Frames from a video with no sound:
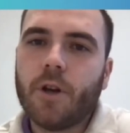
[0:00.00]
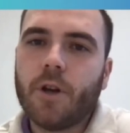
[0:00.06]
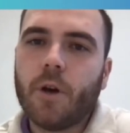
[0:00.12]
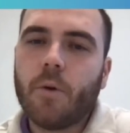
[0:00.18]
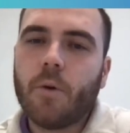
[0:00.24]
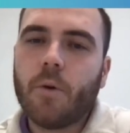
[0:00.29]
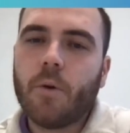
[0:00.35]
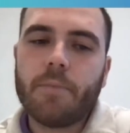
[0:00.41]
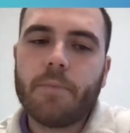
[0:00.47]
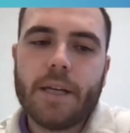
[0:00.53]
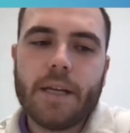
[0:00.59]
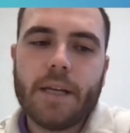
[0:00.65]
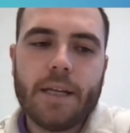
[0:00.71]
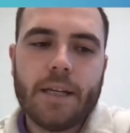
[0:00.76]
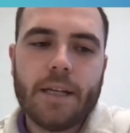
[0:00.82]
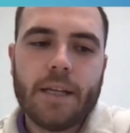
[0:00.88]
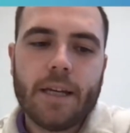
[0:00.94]
You don't want
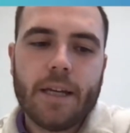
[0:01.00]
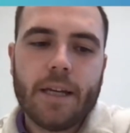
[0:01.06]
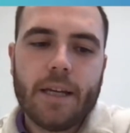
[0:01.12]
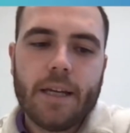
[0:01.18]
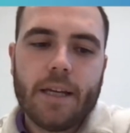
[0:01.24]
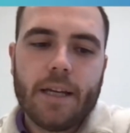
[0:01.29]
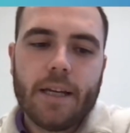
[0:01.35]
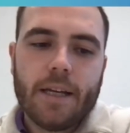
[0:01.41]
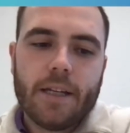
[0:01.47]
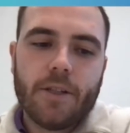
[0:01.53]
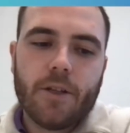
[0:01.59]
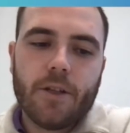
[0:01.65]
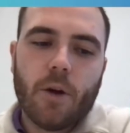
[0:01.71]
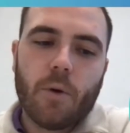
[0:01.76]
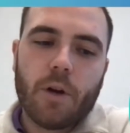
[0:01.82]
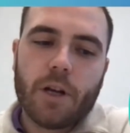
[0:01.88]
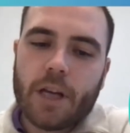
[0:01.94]

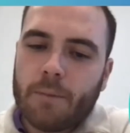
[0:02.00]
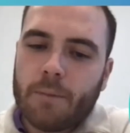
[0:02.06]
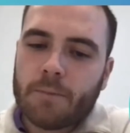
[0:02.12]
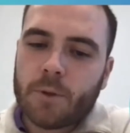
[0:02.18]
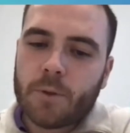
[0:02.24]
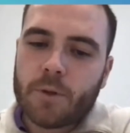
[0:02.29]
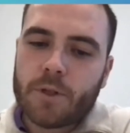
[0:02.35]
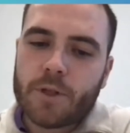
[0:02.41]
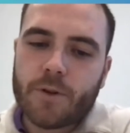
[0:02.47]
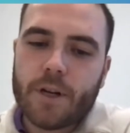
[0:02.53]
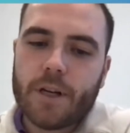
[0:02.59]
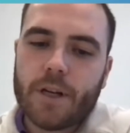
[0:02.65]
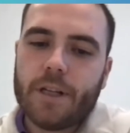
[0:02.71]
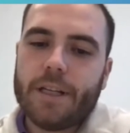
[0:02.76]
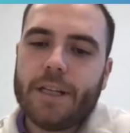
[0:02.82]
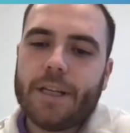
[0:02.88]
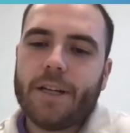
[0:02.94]
to come to
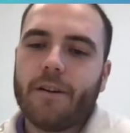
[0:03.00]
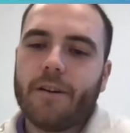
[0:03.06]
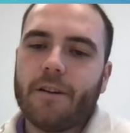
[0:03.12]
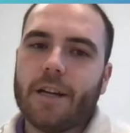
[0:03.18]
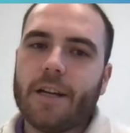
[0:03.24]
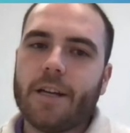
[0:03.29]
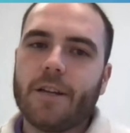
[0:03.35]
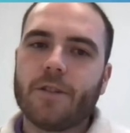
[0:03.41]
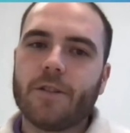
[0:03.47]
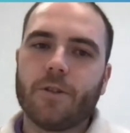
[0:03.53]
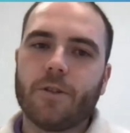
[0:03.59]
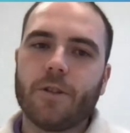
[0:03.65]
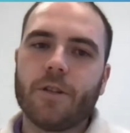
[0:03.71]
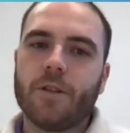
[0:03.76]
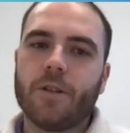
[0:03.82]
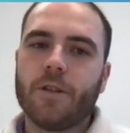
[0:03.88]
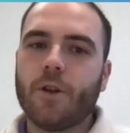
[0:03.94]
Australia and
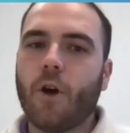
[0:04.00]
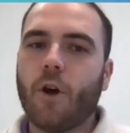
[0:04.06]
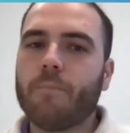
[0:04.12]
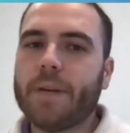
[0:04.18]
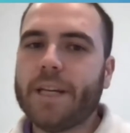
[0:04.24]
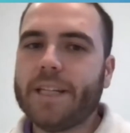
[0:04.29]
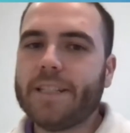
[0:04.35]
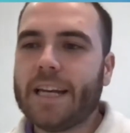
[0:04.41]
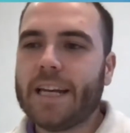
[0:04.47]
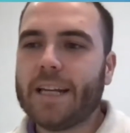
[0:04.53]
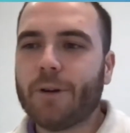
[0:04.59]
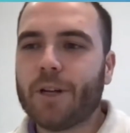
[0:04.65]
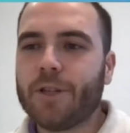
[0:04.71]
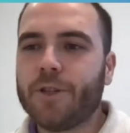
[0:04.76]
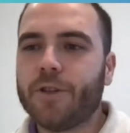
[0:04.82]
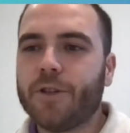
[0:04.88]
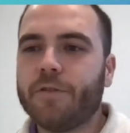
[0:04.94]
sort of not meet
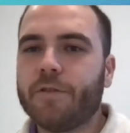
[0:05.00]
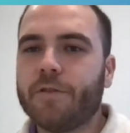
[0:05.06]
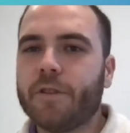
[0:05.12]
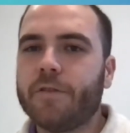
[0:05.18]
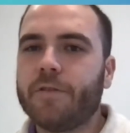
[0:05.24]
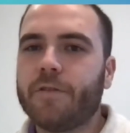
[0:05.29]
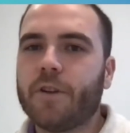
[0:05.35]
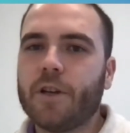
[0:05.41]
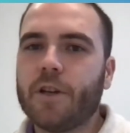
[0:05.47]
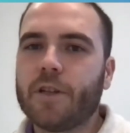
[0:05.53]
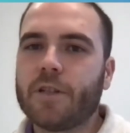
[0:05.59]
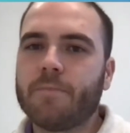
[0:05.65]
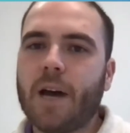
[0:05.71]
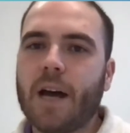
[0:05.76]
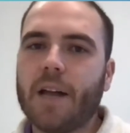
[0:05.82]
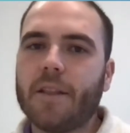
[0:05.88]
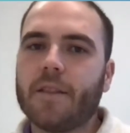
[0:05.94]
anyone new for the
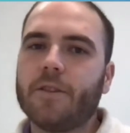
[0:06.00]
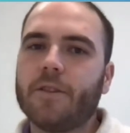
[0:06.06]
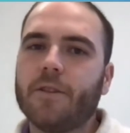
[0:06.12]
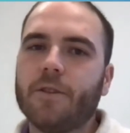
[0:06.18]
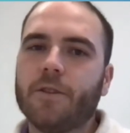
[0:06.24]
first month.